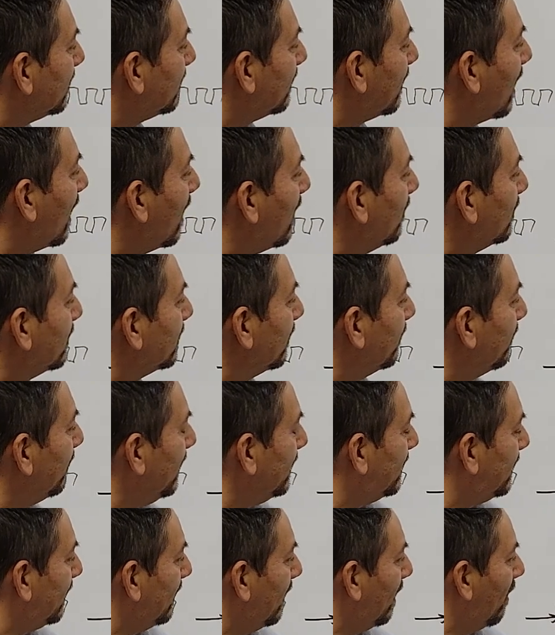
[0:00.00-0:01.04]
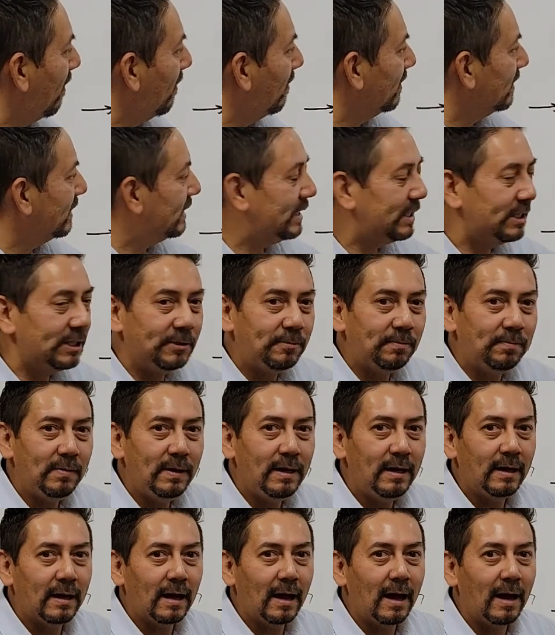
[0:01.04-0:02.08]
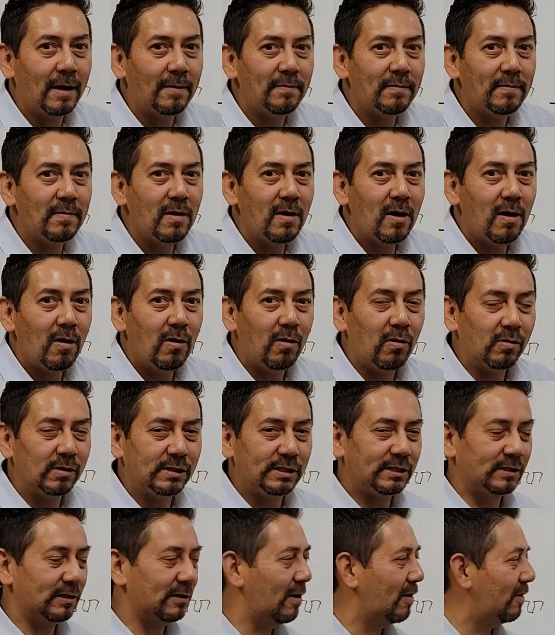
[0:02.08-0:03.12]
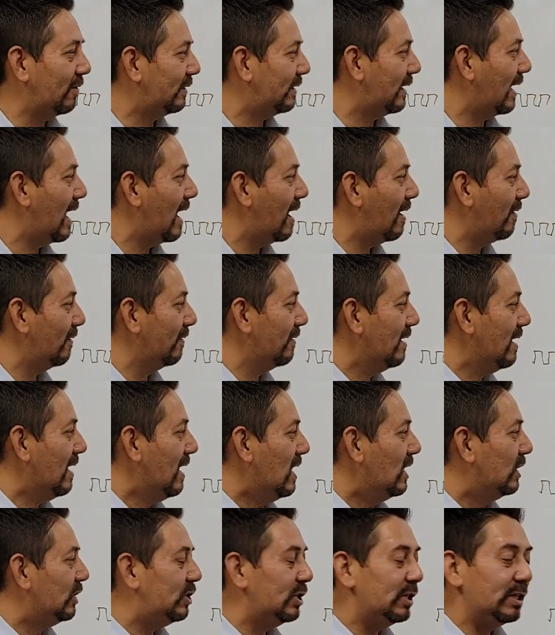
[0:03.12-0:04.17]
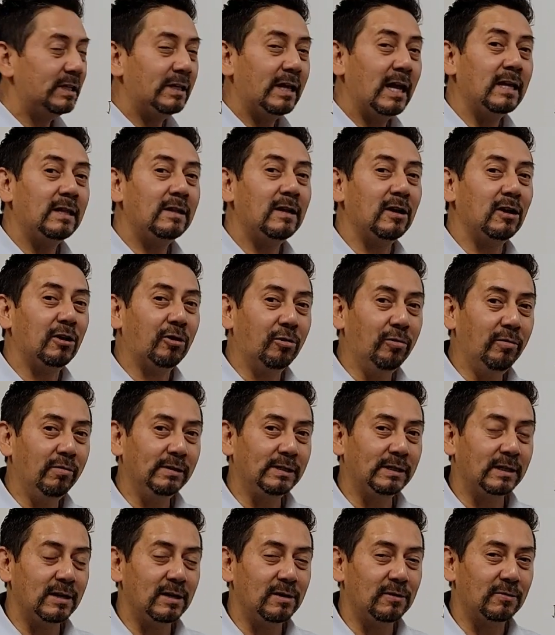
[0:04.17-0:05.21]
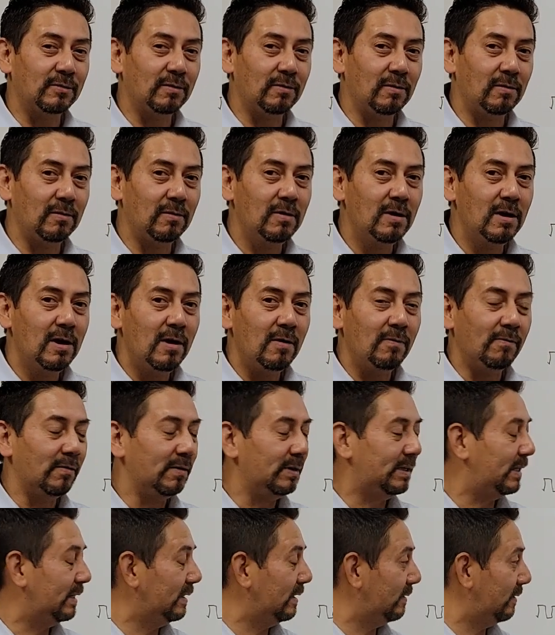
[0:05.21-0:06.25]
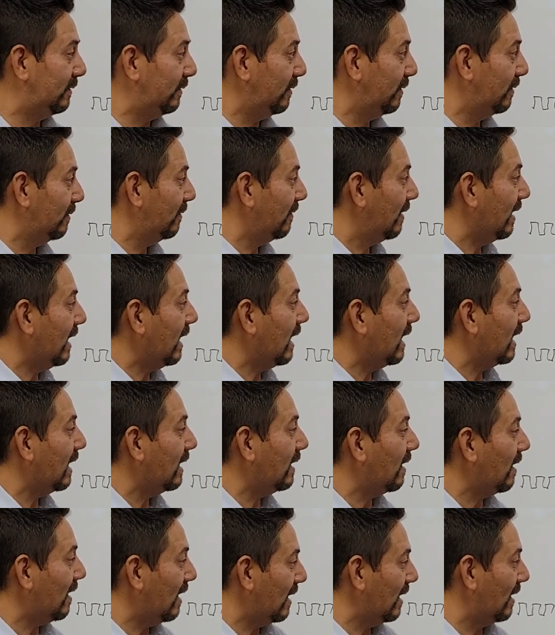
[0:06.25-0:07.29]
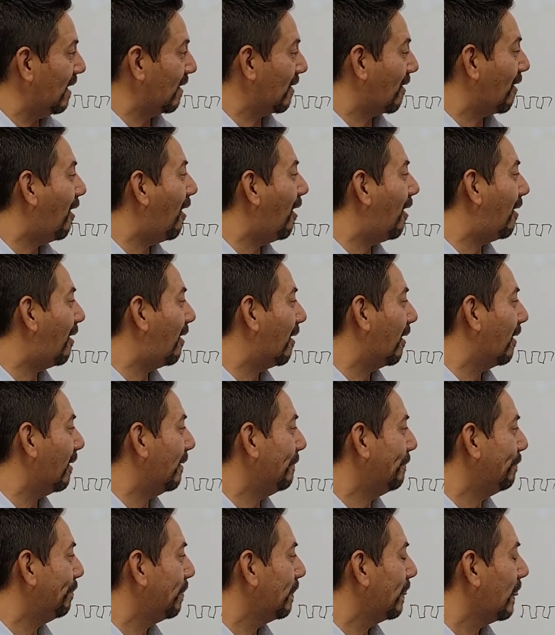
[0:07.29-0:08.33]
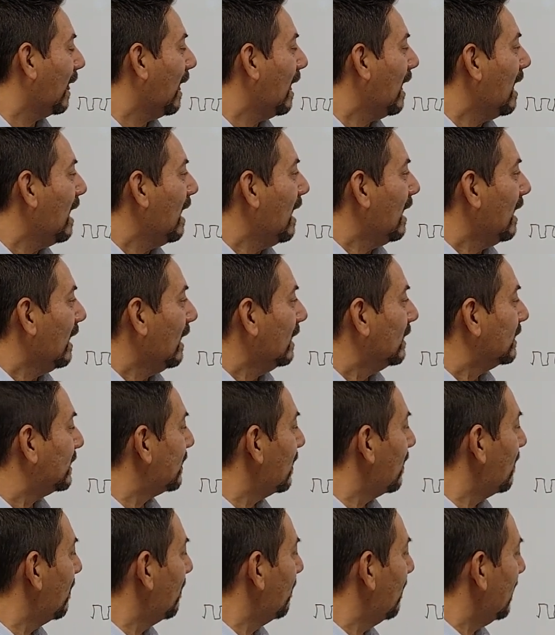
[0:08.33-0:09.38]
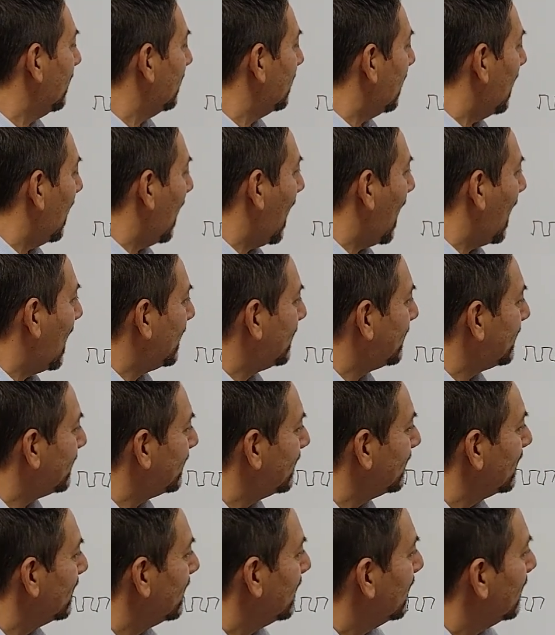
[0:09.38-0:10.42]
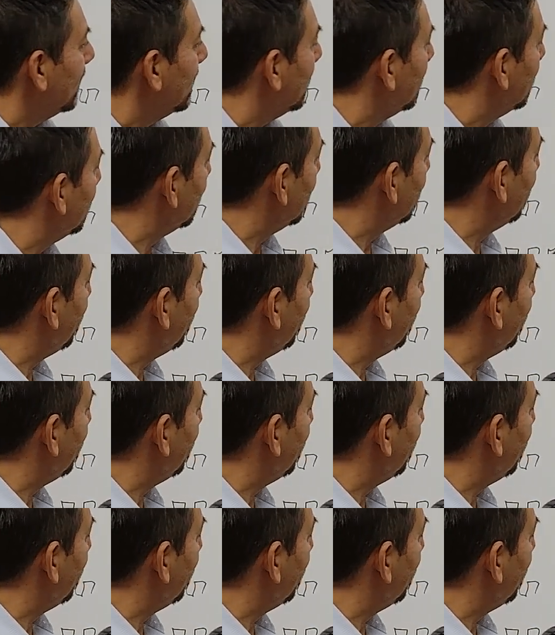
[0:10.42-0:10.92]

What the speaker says: tells the VCO speed up or slow down, just like the cruise control would do in a car. So as the